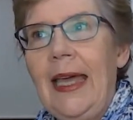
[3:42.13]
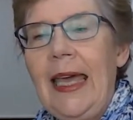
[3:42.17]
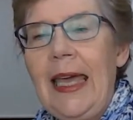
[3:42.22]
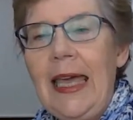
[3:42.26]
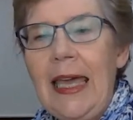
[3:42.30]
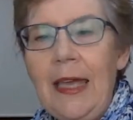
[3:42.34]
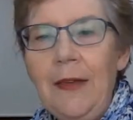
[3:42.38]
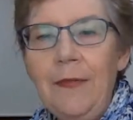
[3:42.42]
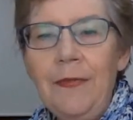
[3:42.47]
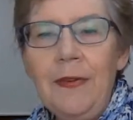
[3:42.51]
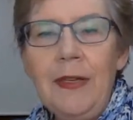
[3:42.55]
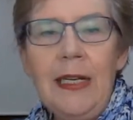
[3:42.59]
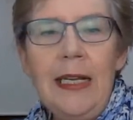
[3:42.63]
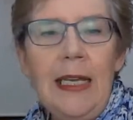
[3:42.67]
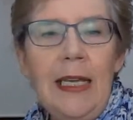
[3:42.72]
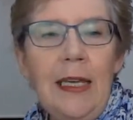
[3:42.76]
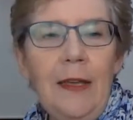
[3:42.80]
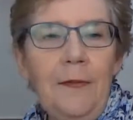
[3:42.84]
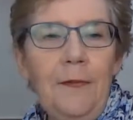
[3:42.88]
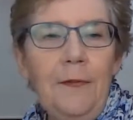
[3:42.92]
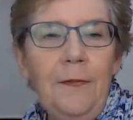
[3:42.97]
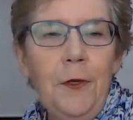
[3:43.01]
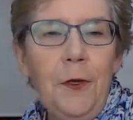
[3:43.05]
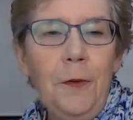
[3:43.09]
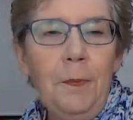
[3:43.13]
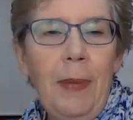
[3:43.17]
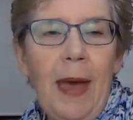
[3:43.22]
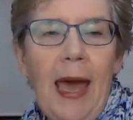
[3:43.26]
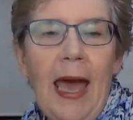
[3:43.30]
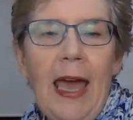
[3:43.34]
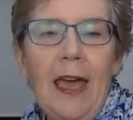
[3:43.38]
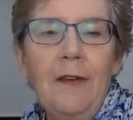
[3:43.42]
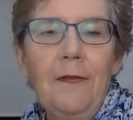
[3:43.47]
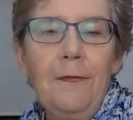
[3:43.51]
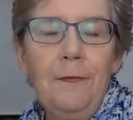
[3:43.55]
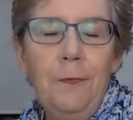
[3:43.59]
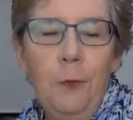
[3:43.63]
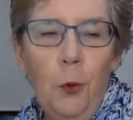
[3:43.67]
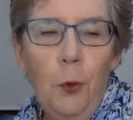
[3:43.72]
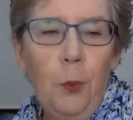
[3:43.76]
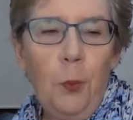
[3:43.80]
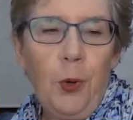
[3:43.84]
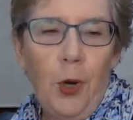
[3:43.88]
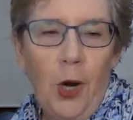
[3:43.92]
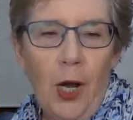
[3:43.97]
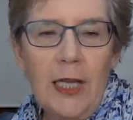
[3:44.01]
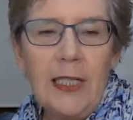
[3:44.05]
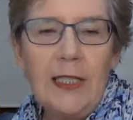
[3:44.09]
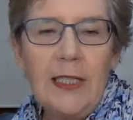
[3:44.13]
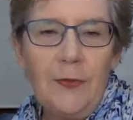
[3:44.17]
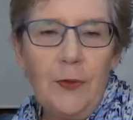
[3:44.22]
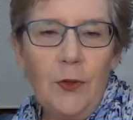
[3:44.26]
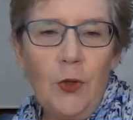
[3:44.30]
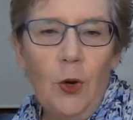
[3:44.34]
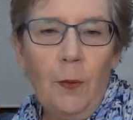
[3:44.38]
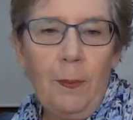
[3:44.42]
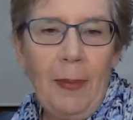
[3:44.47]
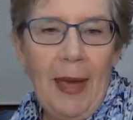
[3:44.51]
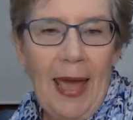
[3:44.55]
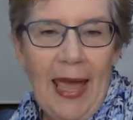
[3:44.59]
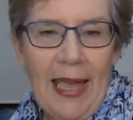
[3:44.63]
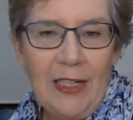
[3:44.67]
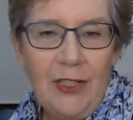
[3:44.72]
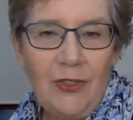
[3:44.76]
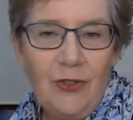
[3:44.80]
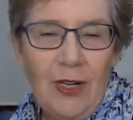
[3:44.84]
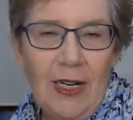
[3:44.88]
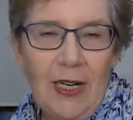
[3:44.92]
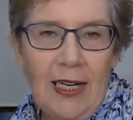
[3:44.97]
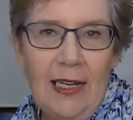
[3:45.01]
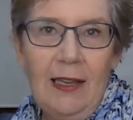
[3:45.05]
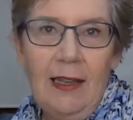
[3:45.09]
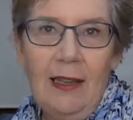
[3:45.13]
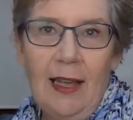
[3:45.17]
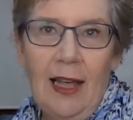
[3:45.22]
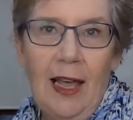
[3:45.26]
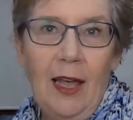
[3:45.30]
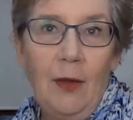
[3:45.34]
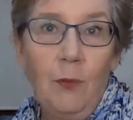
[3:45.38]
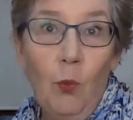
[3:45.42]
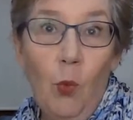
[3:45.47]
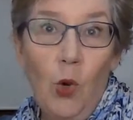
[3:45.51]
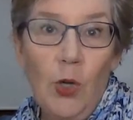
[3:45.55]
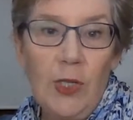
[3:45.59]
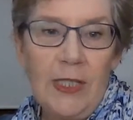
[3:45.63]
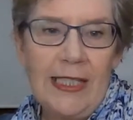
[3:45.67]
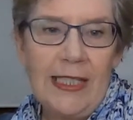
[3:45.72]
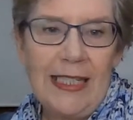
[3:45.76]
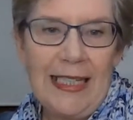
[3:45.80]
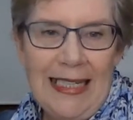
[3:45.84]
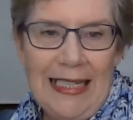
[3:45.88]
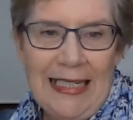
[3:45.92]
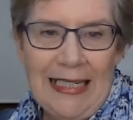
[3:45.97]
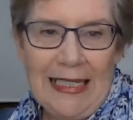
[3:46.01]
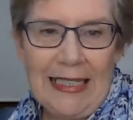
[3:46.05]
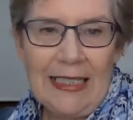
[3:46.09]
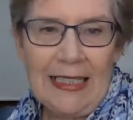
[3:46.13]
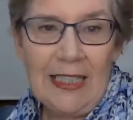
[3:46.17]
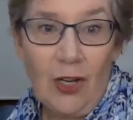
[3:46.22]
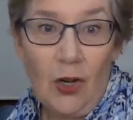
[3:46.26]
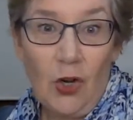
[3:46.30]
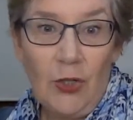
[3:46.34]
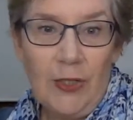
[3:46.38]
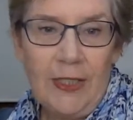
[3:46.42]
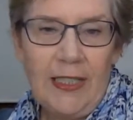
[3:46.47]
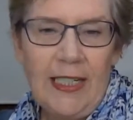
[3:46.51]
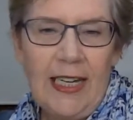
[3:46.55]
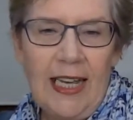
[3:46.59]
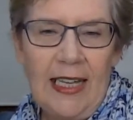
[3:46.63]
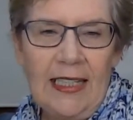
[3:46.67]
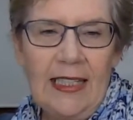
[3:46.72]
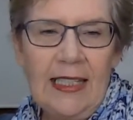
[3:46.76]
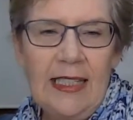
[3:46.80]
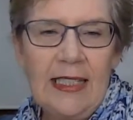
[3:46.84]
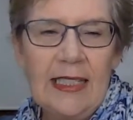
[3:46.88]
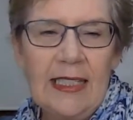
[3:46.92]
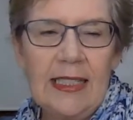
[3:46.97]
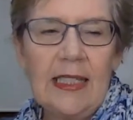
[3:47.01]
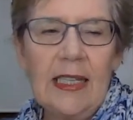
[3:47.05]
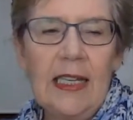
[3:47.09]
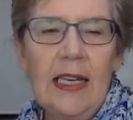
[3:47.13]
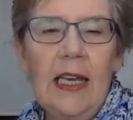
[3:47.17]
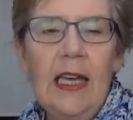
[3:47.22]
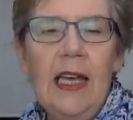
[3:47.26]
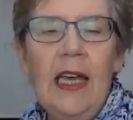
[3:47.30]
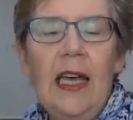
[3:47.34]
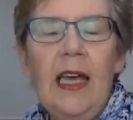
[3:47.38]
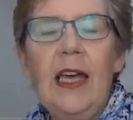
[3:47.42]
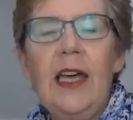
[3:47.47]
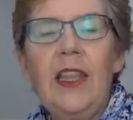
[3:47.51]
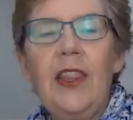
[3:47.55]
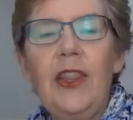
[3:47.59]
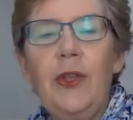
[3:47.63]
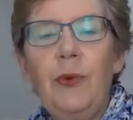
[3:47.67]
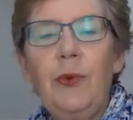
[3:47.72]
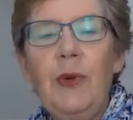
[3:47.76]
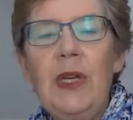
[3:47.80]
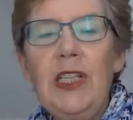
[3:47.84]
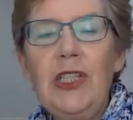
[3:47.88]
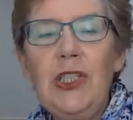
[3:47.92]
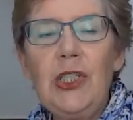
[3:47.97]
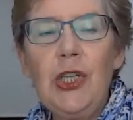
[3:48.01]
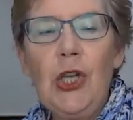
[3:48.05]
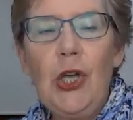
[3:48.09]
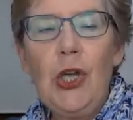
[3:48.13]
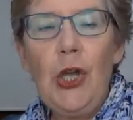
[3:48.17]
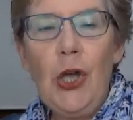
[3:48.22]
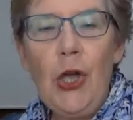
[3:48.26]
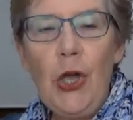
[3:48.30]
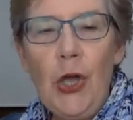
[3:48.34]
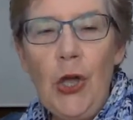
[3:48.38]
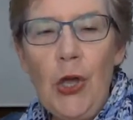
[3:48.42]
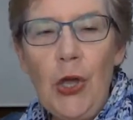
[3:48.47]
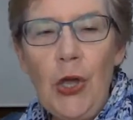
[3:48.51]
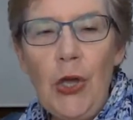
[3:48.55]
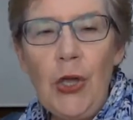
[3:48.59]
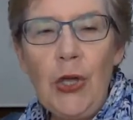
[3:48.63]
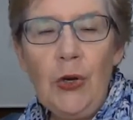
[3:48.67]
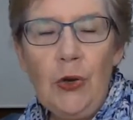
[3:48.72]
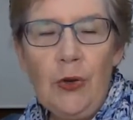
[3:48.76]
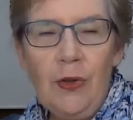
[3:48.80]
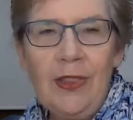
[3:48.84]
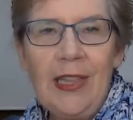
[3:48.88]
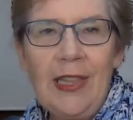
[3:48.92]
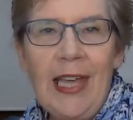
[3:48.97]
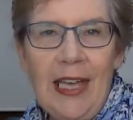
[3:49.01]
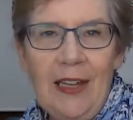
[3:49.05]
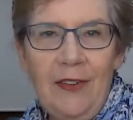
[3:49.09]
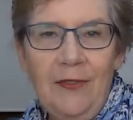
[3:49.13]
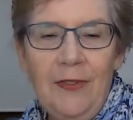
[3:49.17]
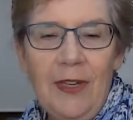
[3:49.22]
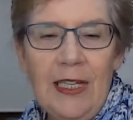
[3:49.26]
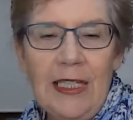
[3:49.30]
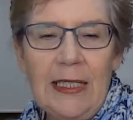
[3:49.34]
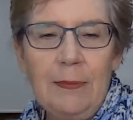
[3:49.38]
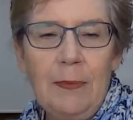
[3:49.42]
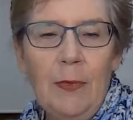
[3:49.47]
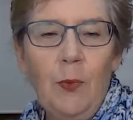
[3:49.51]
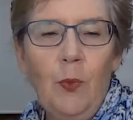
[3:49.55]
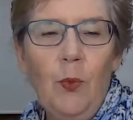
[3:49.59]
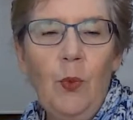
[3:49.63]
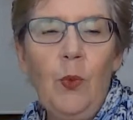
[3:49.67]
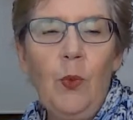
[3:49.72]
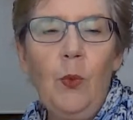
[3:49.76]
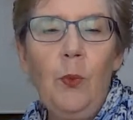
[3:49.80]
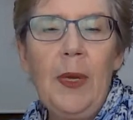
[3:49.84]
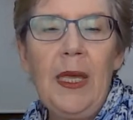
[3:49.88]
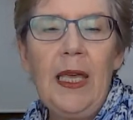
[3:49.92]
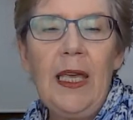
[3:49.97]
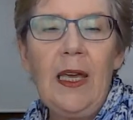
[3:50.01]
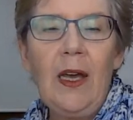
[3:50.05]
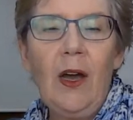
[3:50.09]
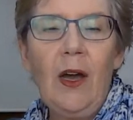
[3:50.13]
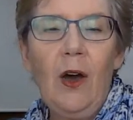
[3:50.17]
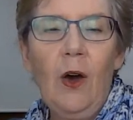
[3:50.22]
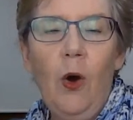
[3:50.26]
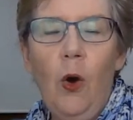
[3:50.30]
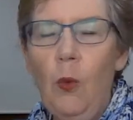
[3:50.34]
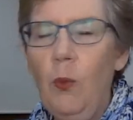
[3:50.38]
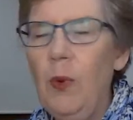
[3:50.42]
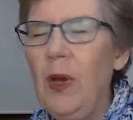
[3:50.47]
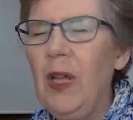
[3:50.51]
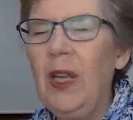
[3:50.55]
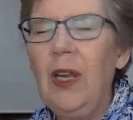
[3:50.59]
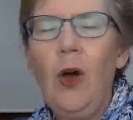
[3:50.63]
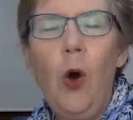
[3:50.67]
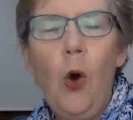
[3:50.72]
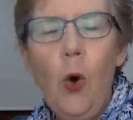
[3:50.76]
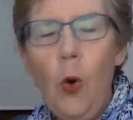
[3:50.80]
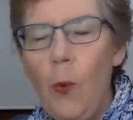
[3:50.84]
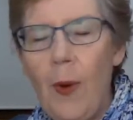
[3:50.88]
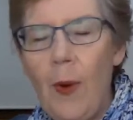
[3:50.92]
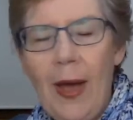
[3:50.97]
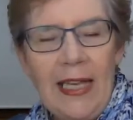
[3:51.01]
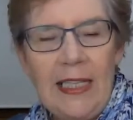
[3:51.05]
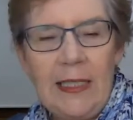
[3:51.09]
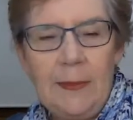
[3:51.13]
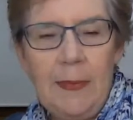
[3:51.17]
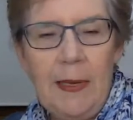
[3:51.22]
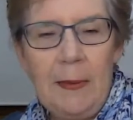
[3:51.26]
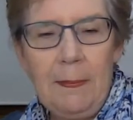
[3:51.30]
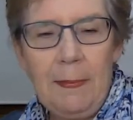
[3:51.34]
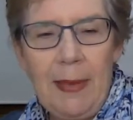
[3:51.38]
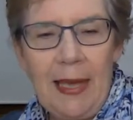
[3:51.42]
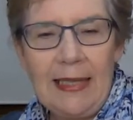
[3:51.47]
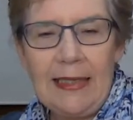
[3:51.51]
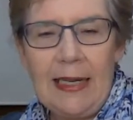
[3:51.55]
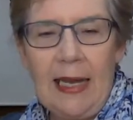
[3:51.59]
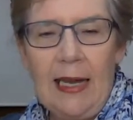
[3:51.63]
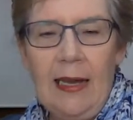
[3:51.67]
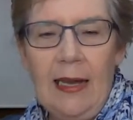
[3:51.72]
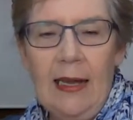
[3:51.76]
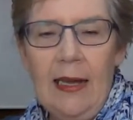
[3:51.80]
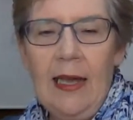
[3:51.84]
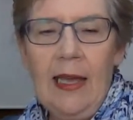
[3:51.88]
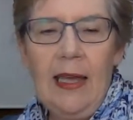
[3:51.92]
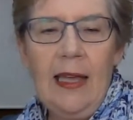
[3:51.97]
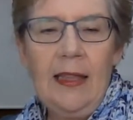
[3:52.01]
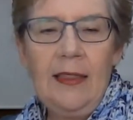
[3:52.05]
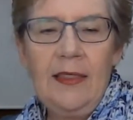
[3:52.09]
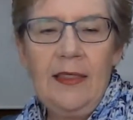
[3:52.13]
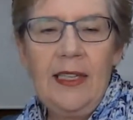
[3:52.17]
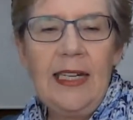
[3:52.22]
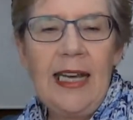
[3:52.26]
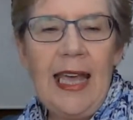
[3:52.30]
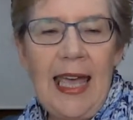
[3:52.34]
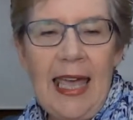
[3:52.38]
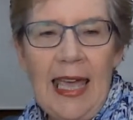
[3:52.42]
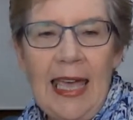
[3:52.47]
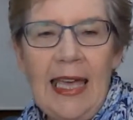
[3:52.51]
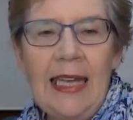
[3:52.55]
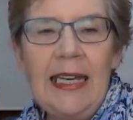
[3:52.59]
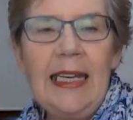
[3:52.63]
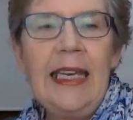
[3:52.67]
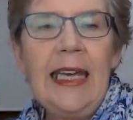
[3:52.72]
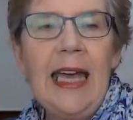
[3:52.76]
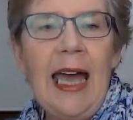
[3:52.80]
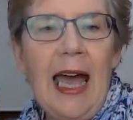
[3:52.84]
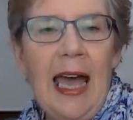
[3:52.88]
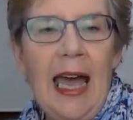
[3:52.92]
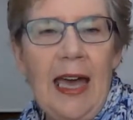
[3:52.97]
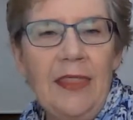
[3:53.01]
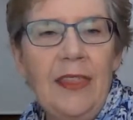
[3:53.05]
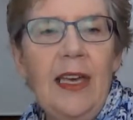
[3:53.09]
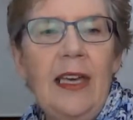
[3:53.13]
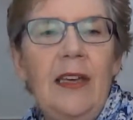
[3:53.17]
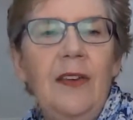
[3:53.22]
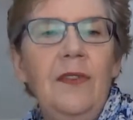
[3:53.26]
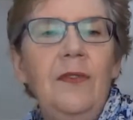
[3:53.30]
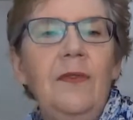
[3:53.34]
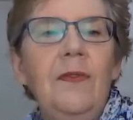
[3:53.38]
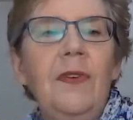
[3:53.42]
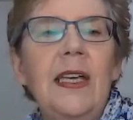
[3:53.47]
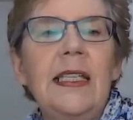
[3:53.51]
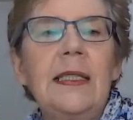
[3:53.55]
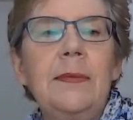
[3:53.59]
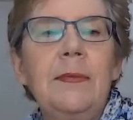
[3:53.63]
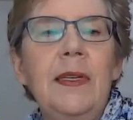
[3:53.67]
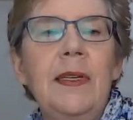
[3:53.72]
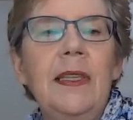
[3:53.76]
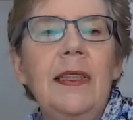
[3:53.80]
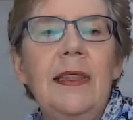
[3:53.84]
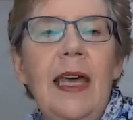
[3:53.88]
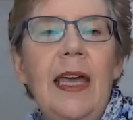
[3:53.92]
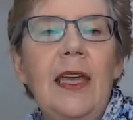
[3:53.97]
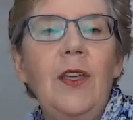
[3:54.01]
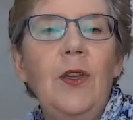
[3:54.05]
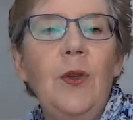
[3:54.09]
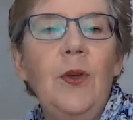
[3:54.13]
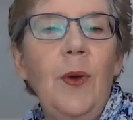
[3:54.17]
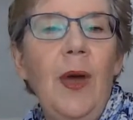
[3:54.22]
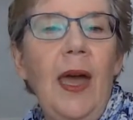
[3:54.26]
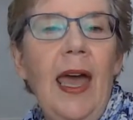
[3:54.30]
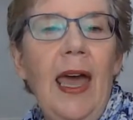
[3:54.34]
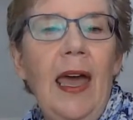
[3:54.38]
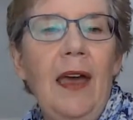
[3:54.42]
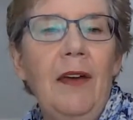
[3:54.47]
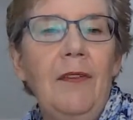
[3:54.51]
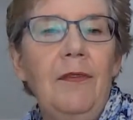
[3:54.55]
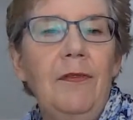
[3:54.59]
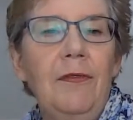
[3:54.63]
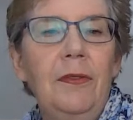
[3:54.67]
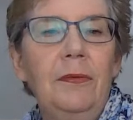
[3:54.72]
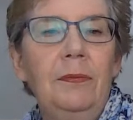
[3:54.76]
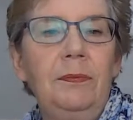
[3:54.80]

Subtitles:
Even if you pay full price for your pantry and what's in it, the contents, the return on that investment will always be better than any other investment that you have.